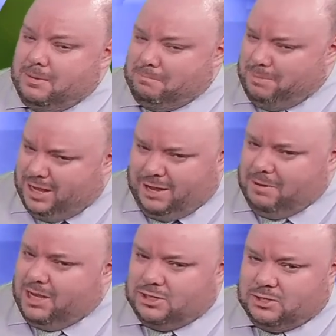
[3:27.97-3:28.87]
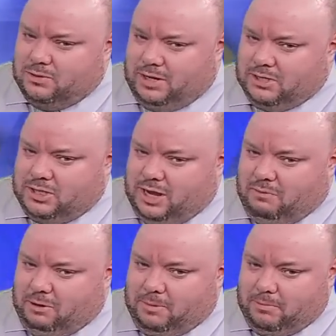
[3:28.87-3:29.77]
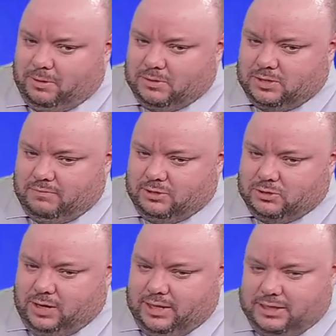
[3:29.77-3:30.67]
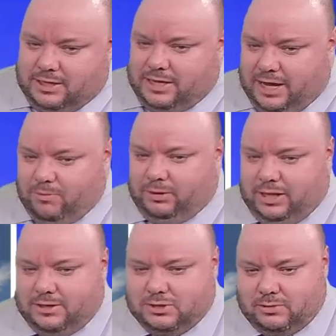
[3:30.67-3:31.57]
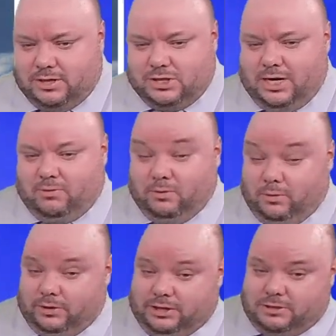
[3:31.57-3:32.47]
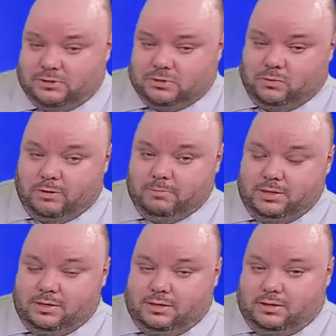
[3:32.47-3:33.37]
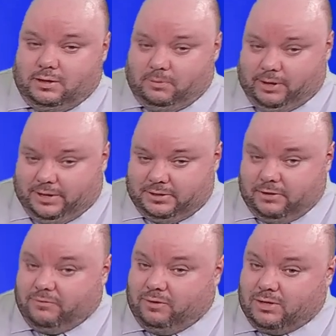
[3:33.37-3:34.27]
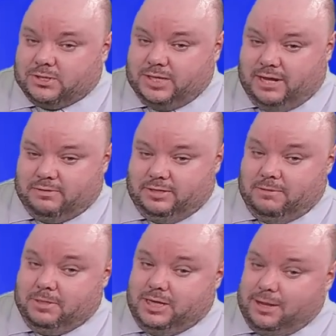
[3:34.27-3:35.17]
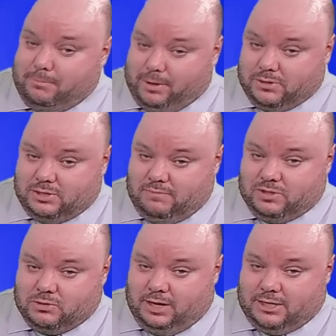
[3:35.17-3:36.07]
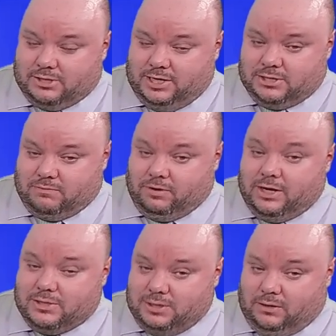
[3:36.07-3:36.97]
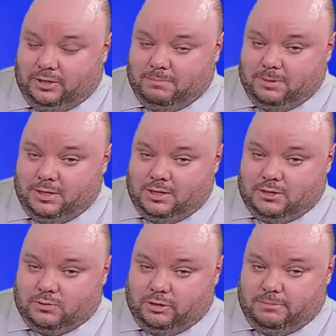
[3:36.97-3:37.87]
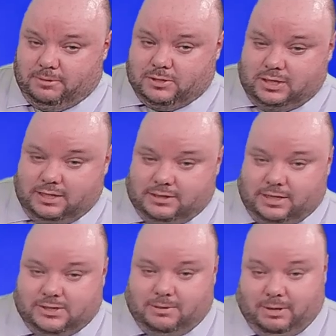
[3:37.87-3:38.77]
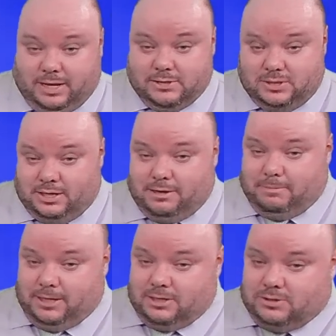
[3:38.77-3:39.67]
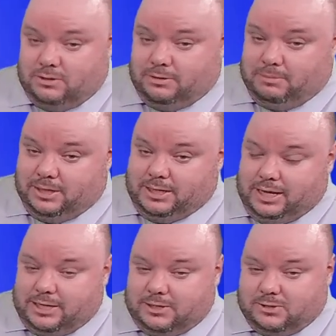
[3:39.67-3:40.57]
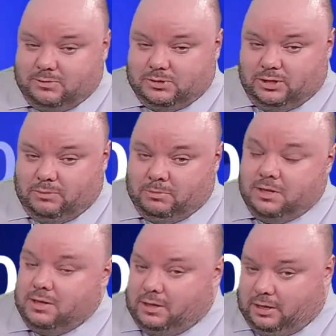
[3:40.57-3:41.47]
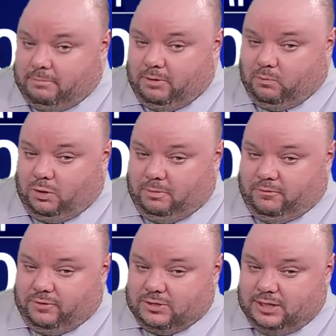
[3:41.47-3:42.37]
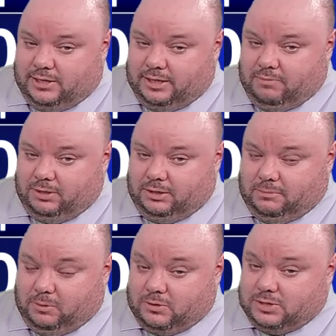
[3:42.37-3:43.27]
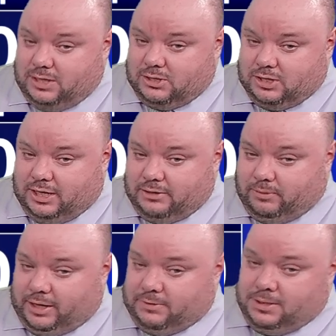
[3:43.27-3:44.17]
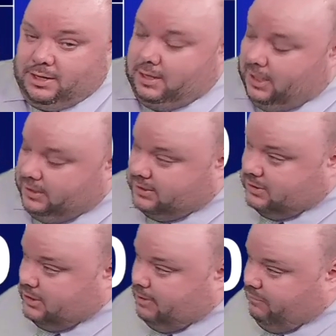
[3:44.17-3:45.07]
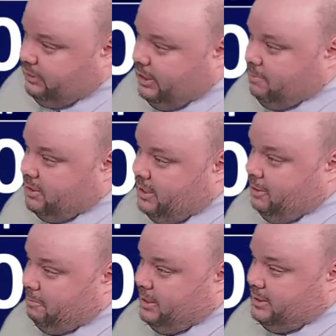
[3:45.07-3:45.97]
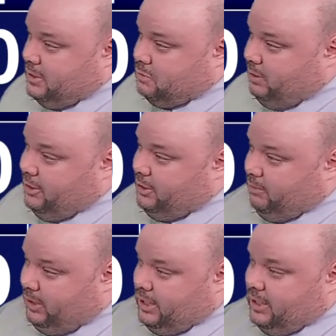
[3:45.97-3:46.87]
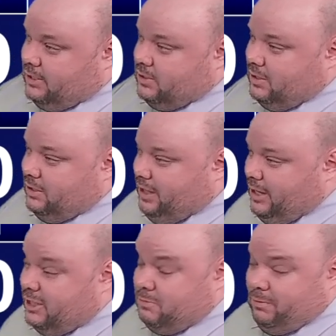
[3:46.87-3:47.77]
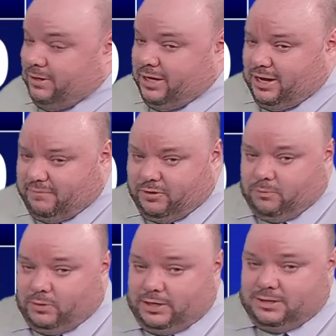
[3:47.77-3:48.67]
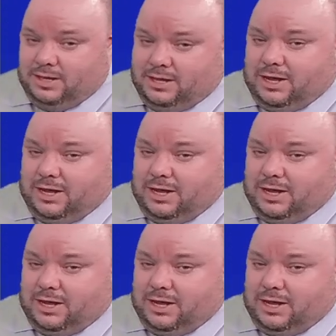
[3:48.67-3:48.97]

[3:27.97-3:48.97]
Maybe a stray shower, but most of us dry. And then I can't rule out a stray shower or a thunderstorm around here for our Saturday. But again, most of us dry. Chance of rain is only 20%. Daytime highs up into the mid 80s or so a bit warmer for Sunday with a little more sunshine around. And that's the same for Labor Day on Monday as well. And then we're getting into the 90s for everyone.